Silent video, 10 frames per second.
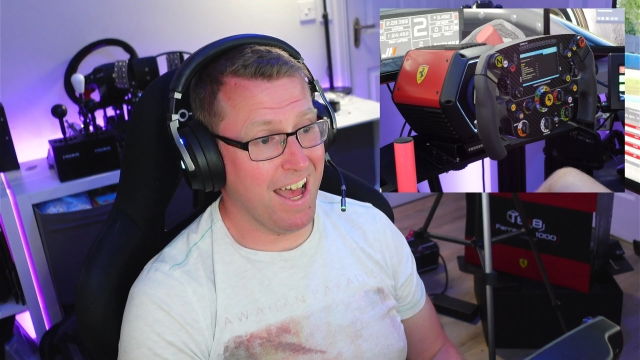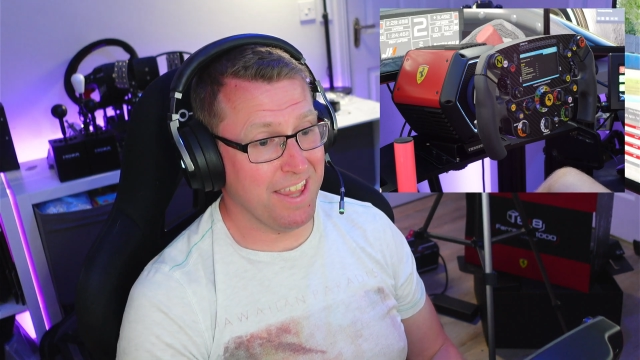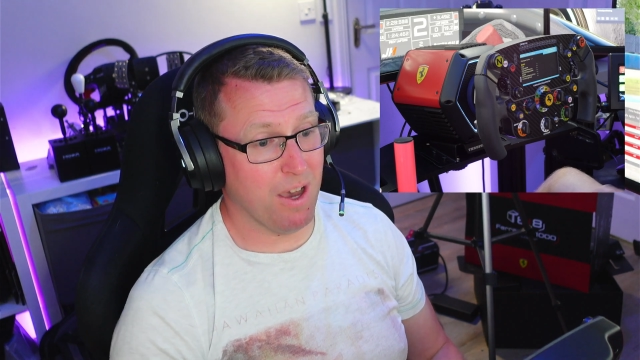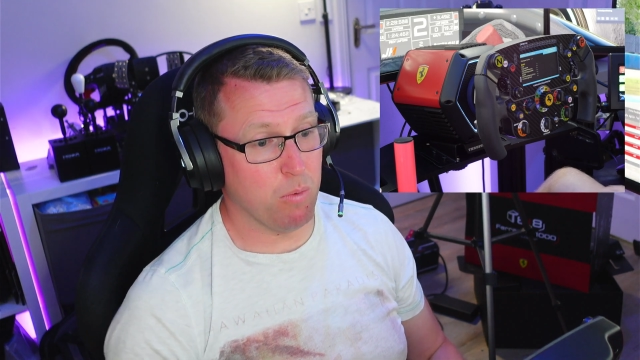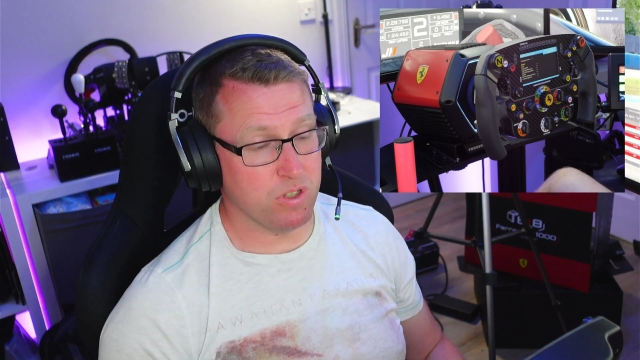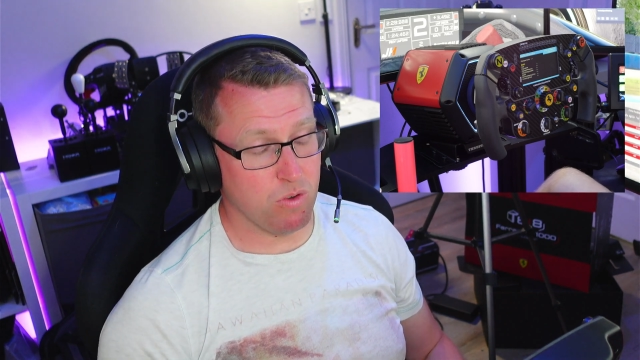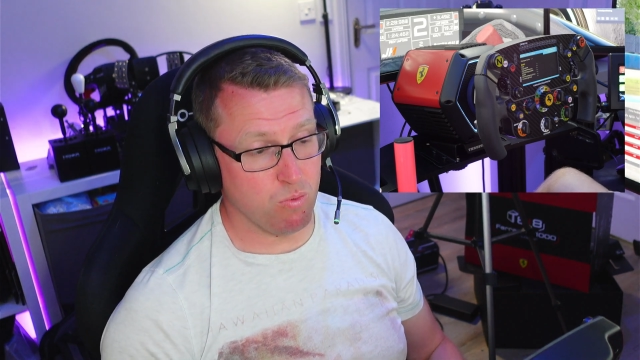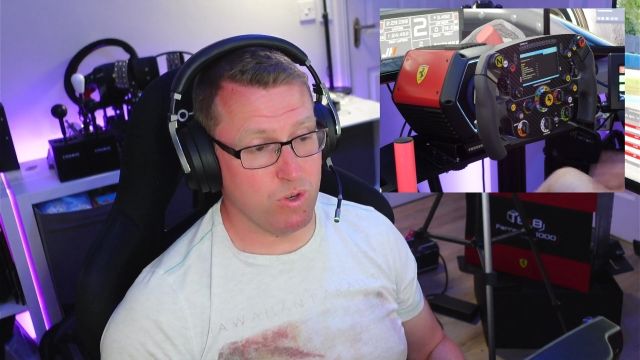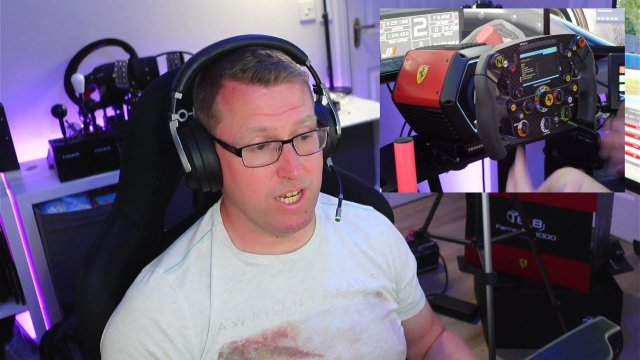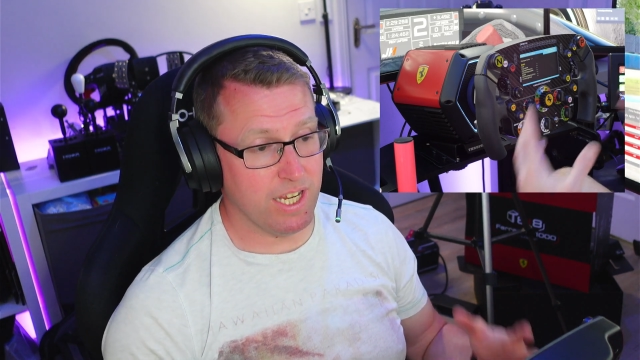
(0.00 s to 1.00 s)
And that was a
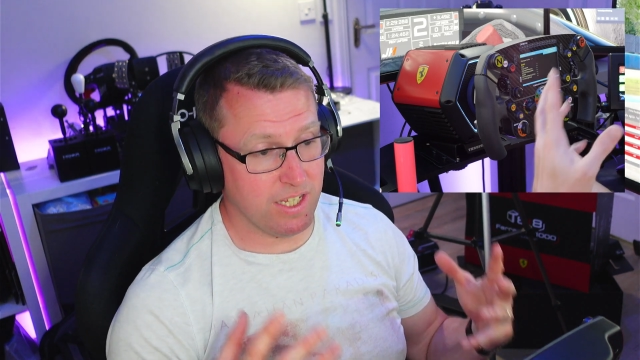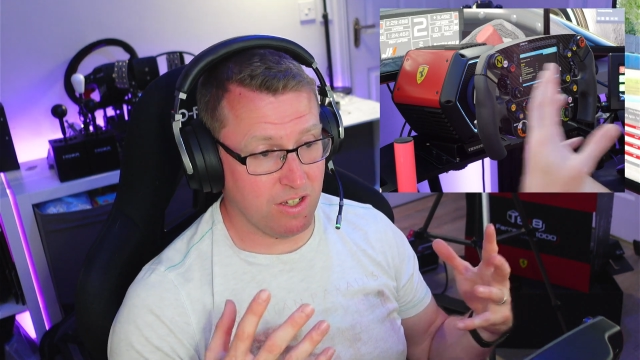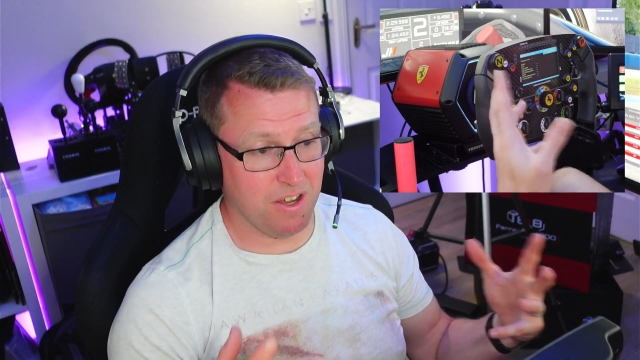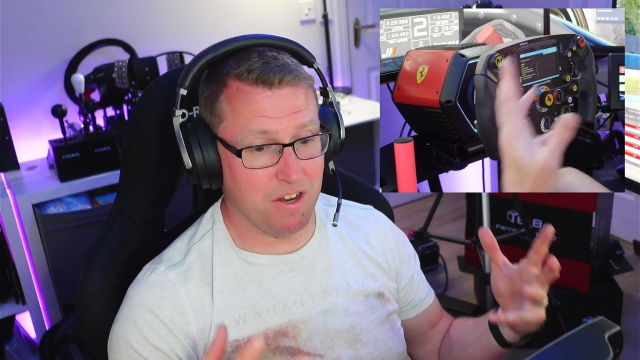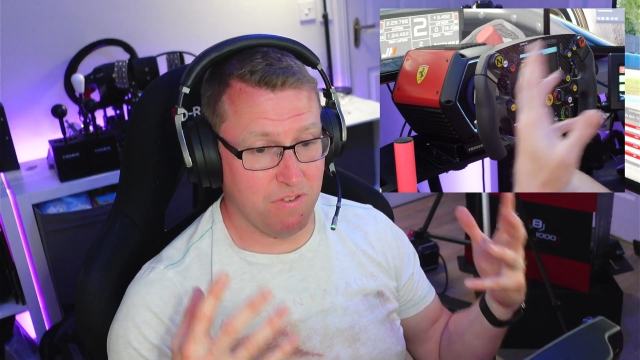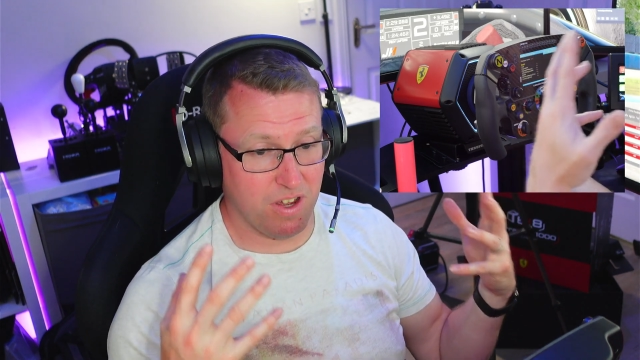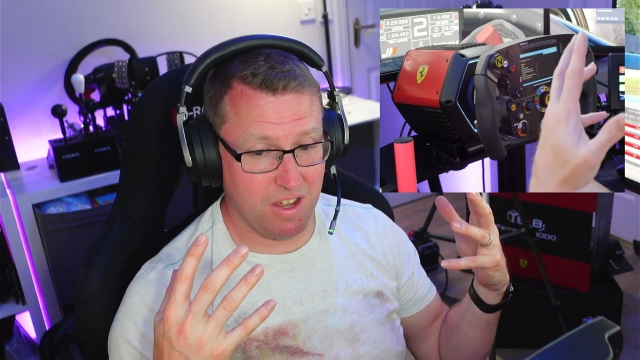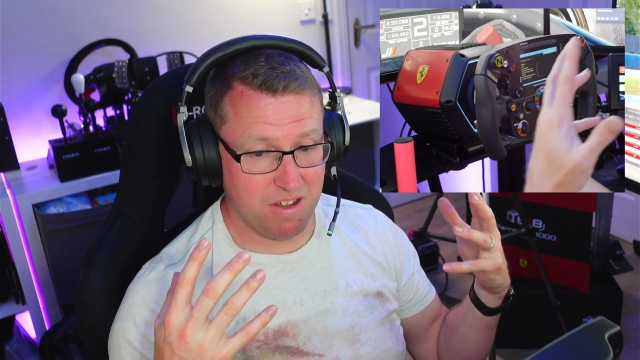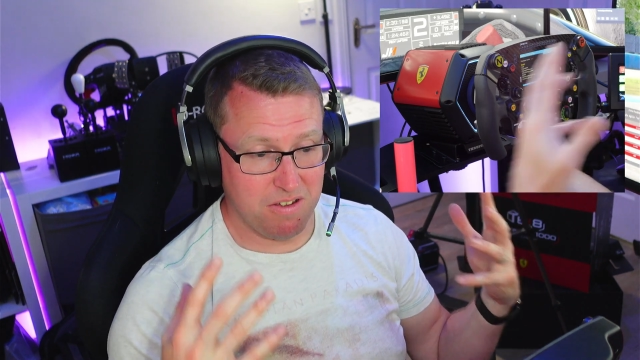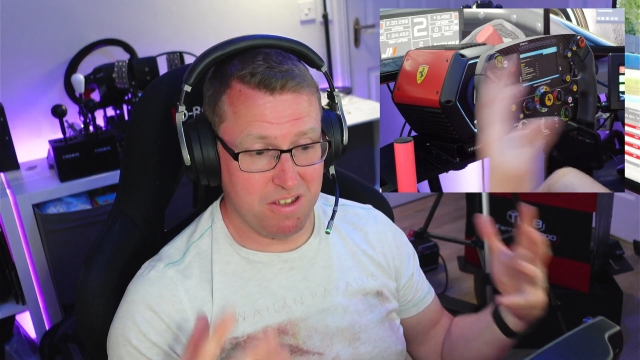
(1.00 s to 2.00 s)
really kind of an